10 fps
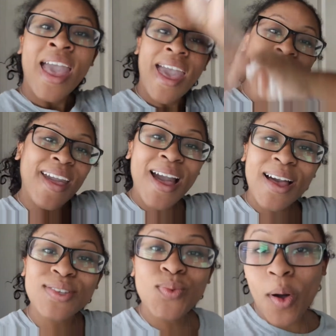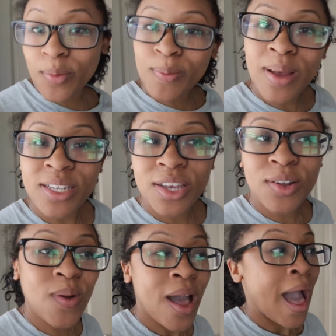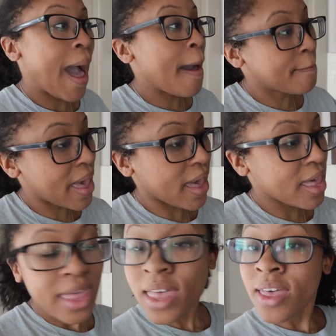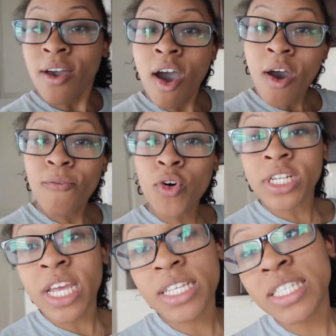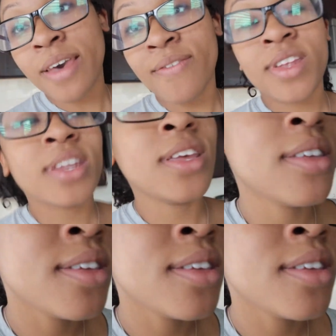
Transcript: Hey guys, welcome to my channel. I'm back for day seven